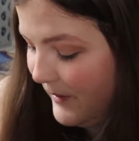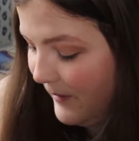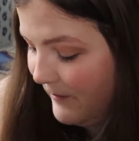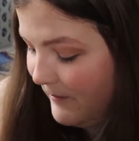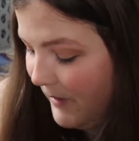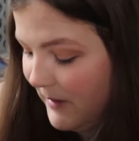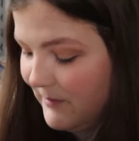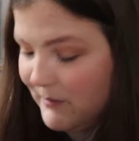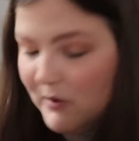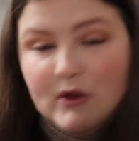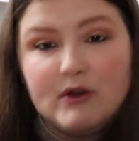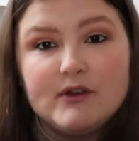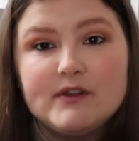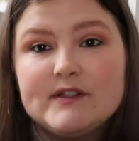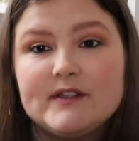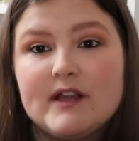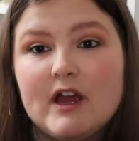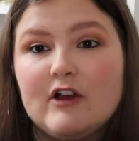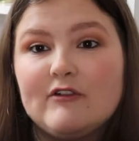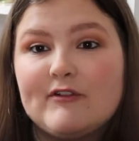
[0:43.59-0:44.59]
my
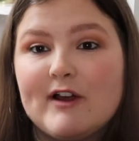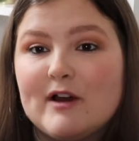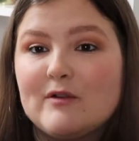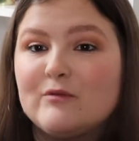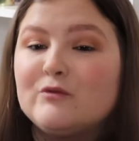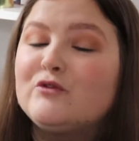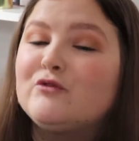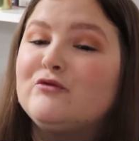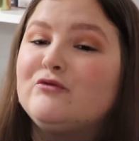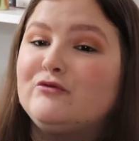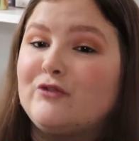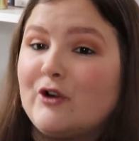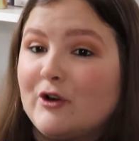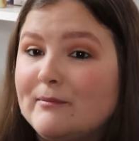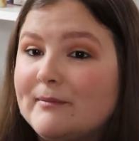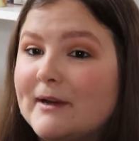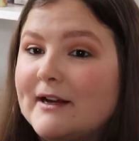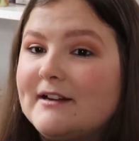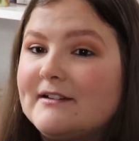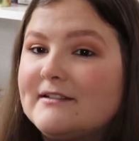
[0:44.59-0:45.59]
books around
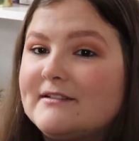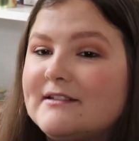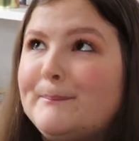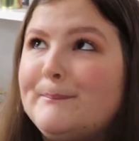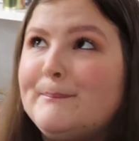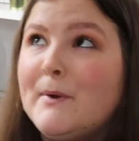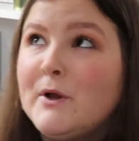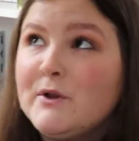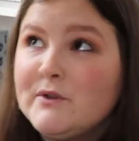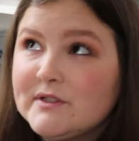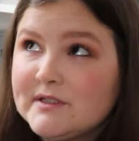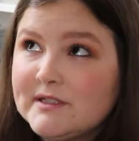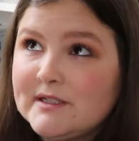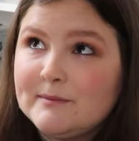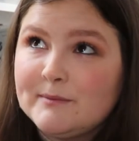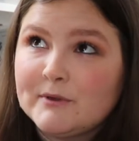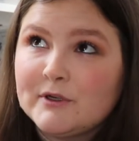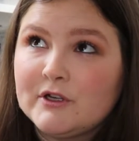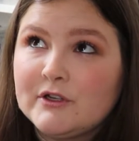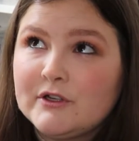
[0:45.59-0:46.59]
romance, mostly
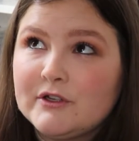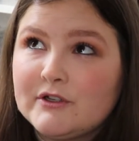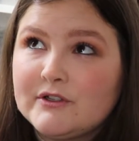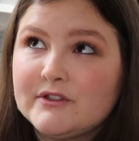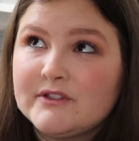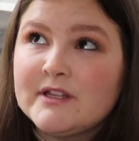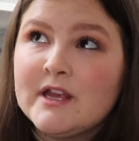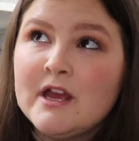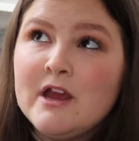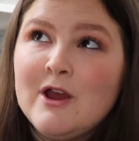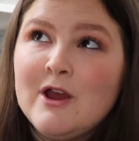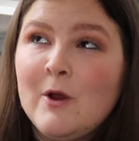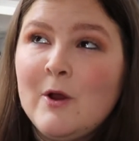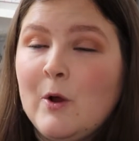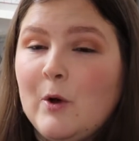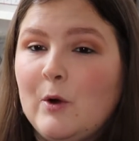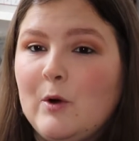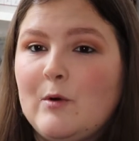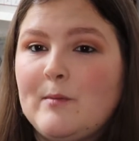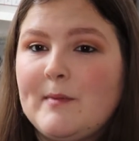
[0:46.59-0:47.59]
because
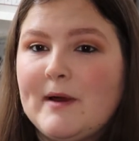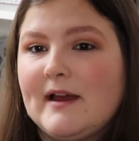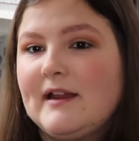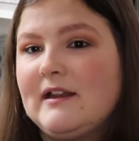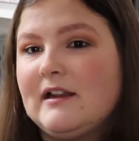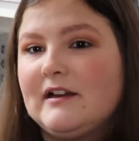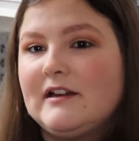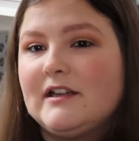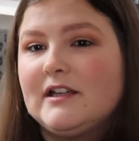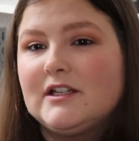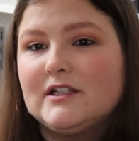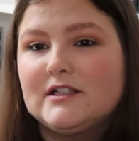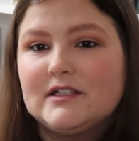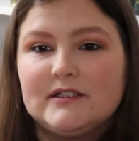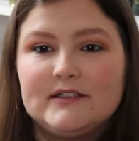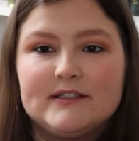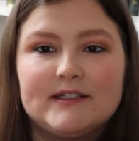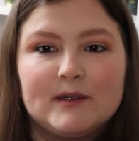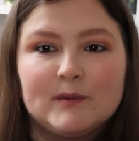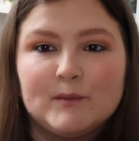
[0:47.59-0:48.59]
all my like
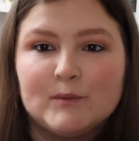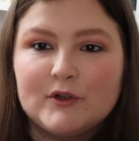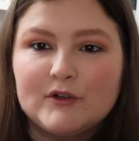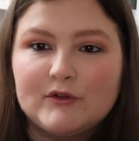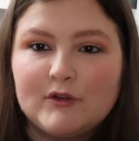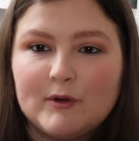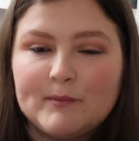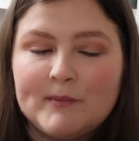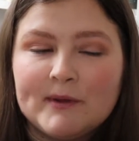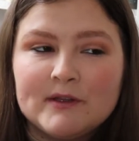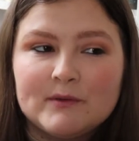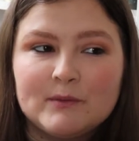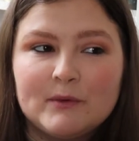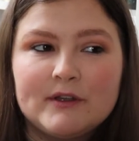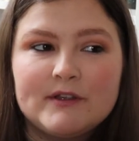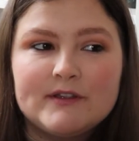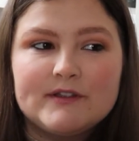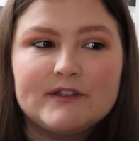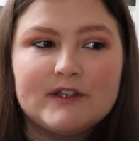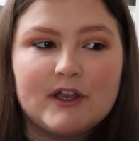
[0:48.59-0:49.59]
contemporary romance
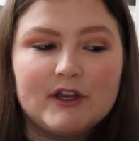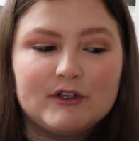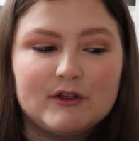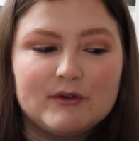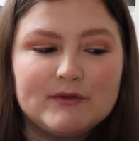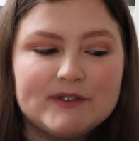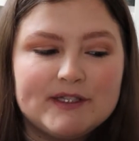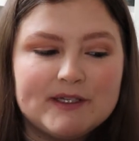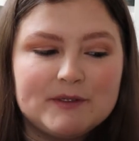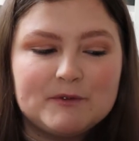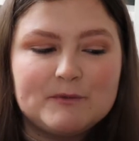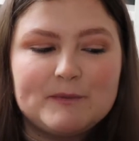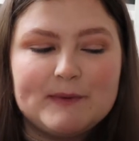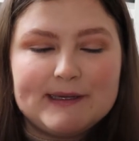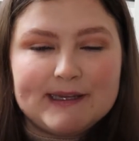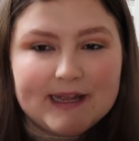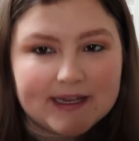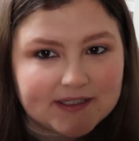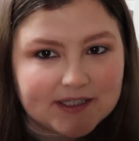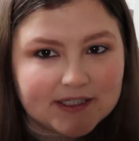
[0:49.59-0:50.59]
ones I don't seem to be
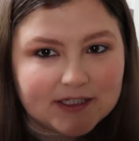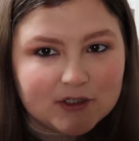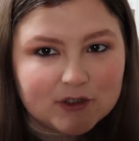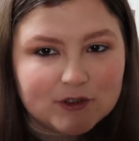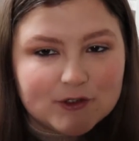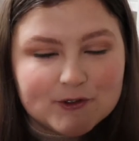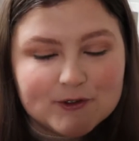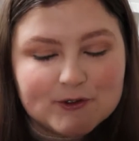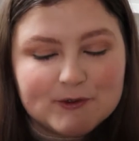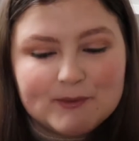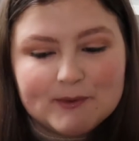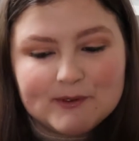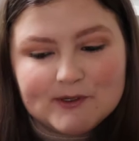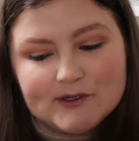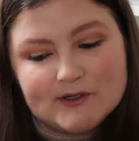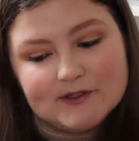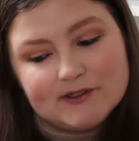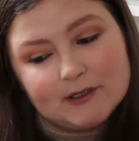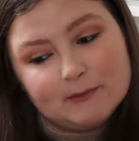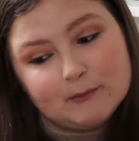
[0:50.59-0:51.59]
getting to
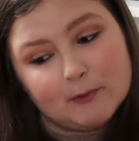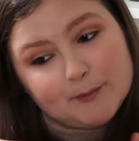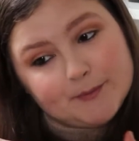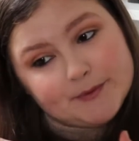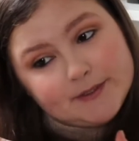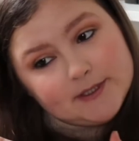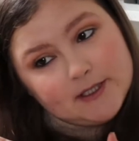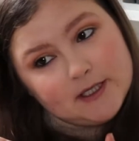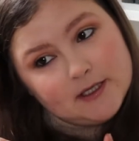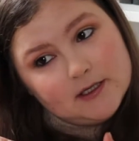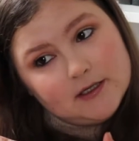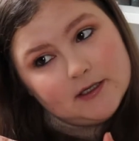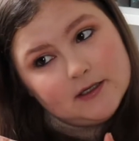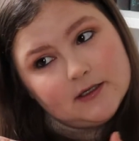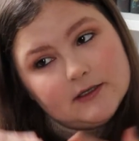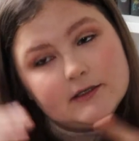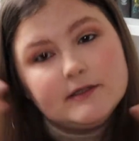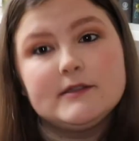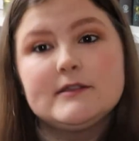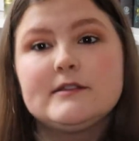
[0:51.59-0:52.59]
because I'm
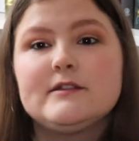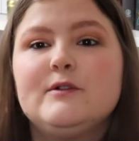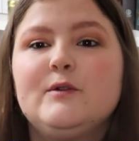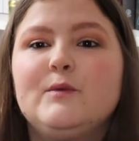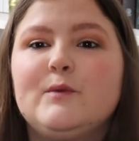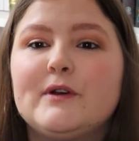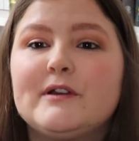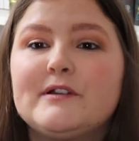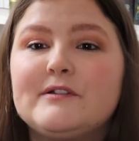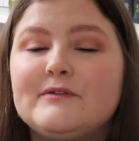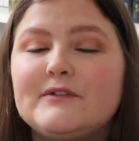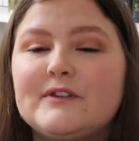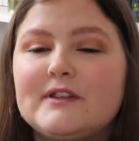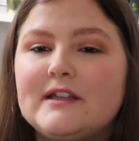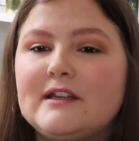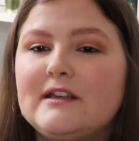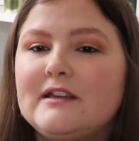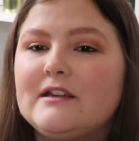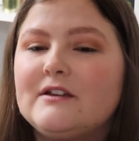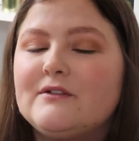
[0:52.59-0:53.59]
obsessed with
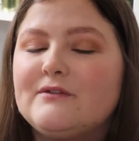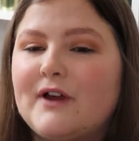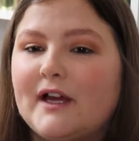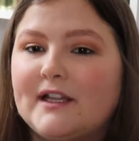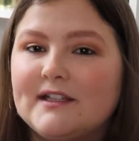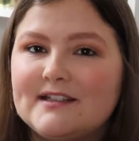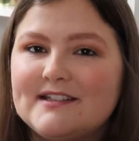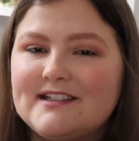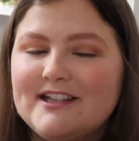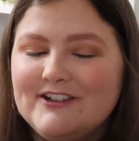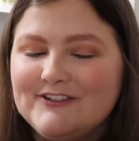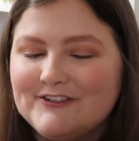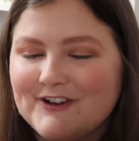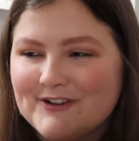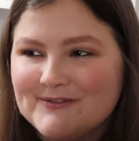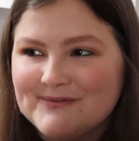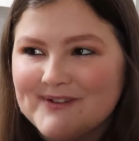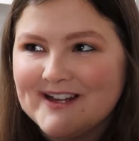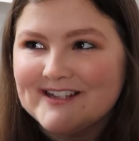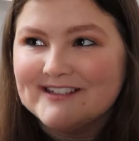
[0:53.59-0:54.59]
the fantasy
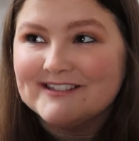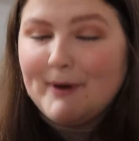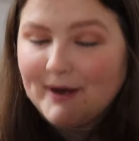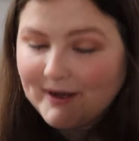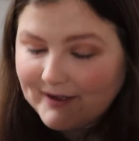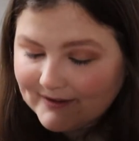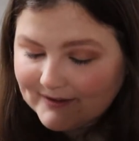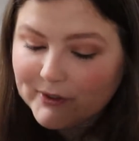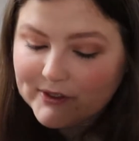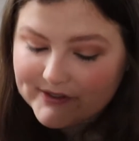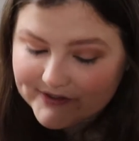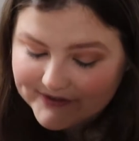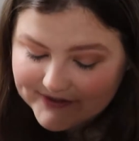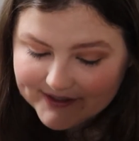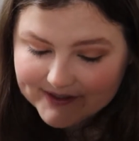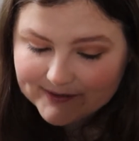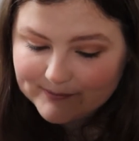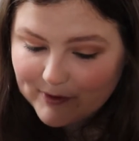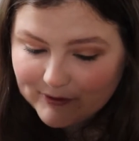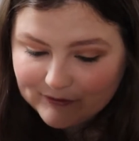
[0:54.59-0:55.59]
romance, but because
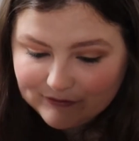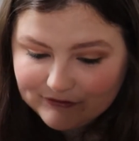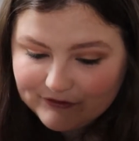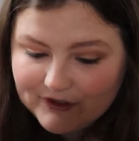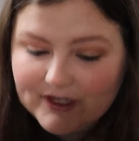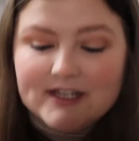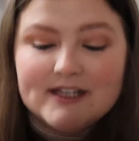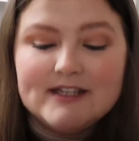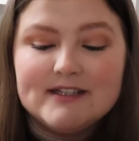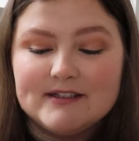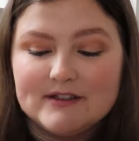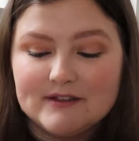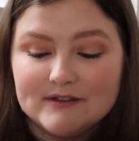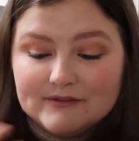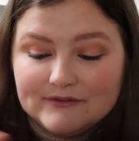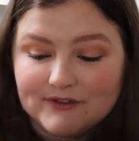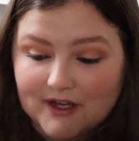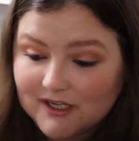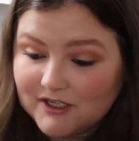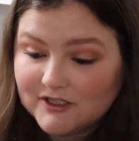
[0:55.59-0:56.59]
this month is
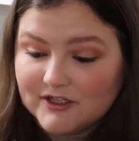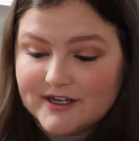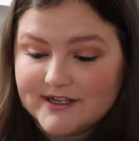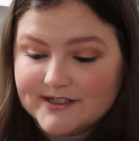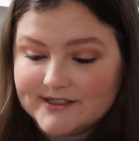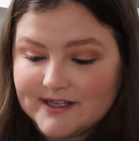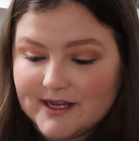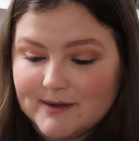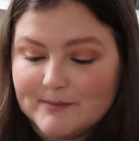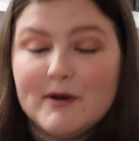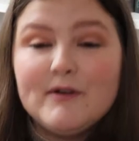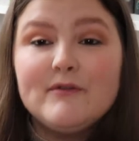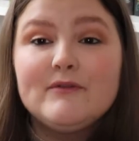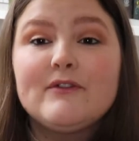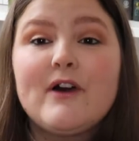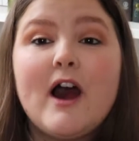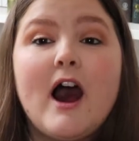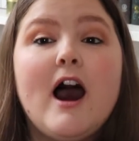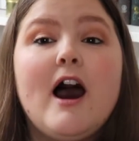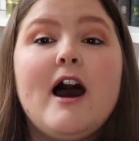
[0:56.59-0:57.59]
Valentine's Day month,
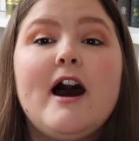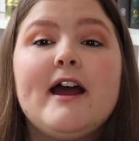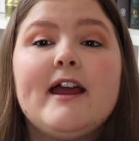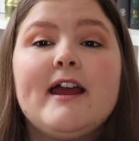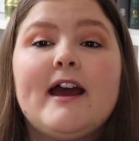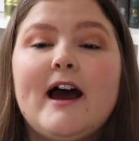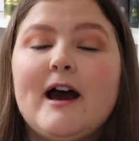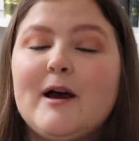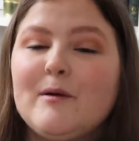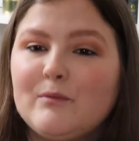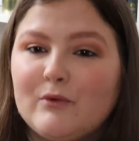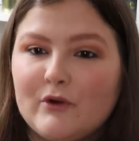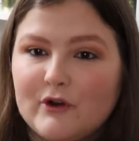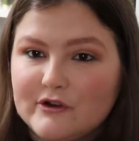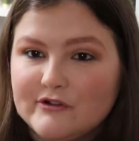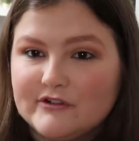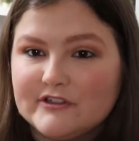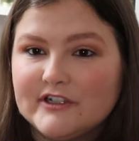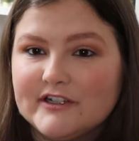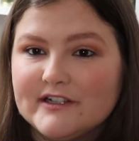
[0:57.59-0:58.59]
I am
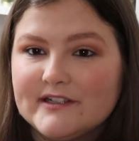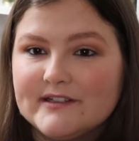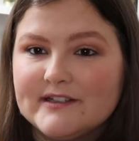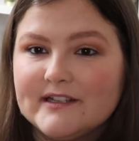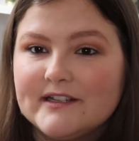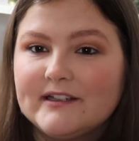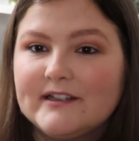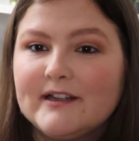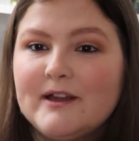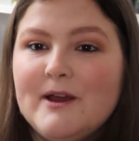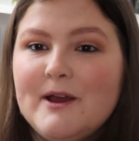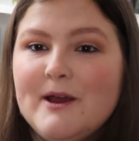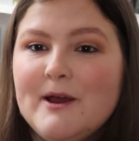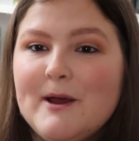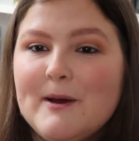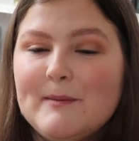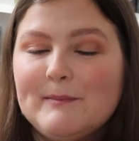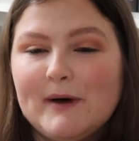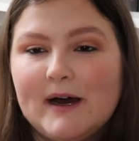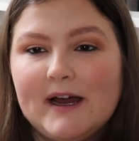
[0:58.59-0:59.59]
prioritising
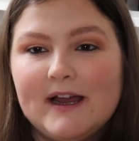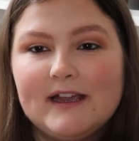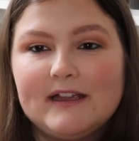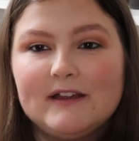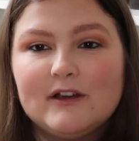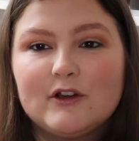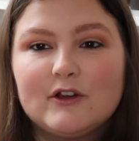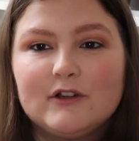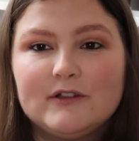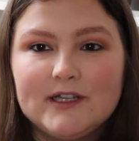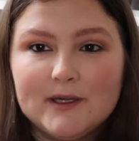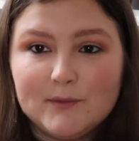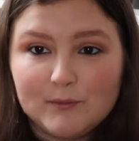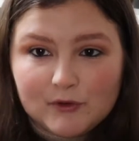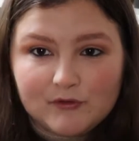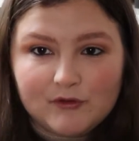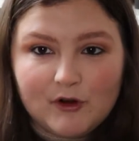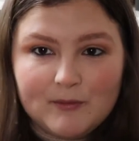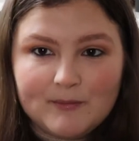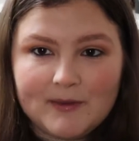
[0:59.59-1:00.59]
my
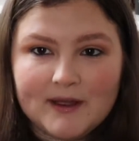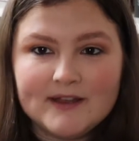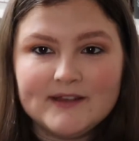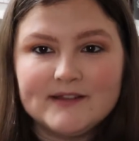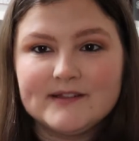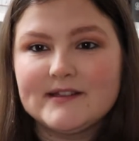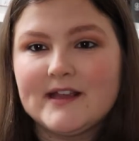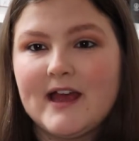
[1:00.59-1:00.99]
contemporary romance